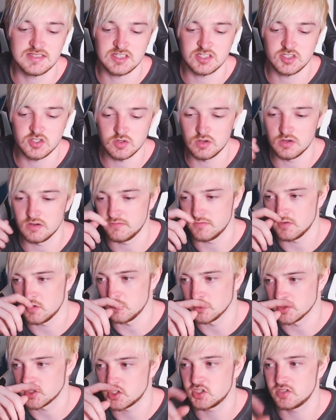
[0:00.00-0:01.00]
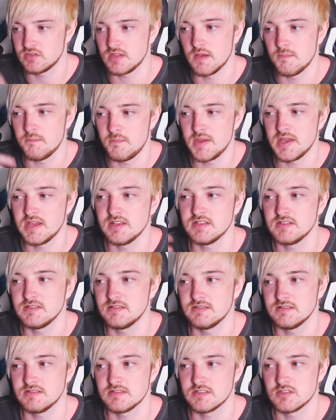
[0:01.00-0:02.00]
this sort of almost a bit
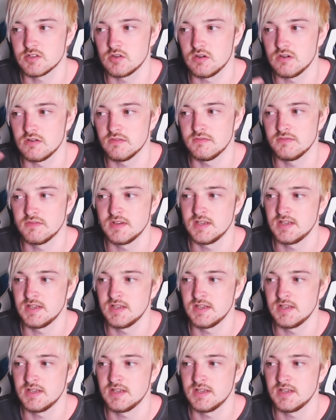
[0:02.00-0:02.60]
sort of,